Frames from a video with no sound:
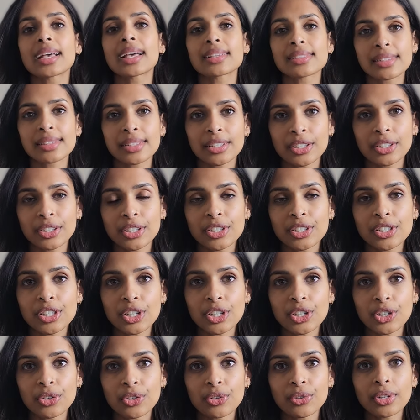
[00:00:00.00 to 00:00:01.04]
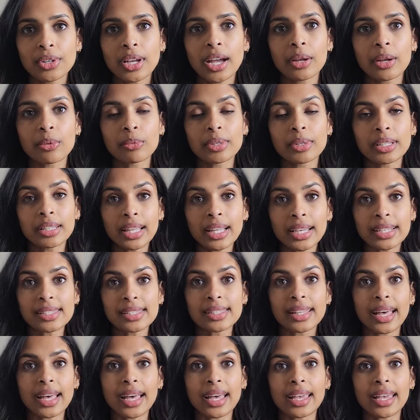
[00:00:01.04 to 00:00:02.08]
as the year continued, I realized
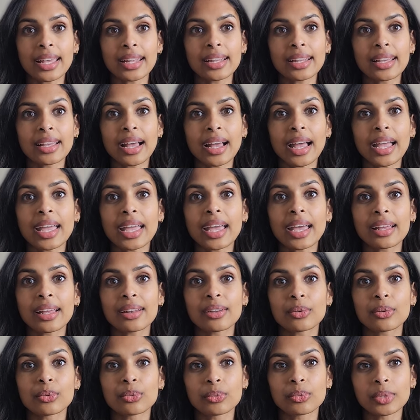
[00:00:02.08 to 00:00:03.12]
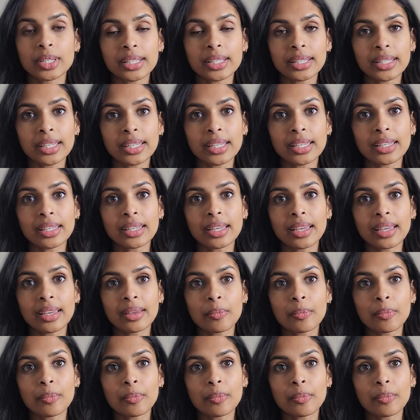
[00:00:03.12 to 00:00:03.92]
that I had really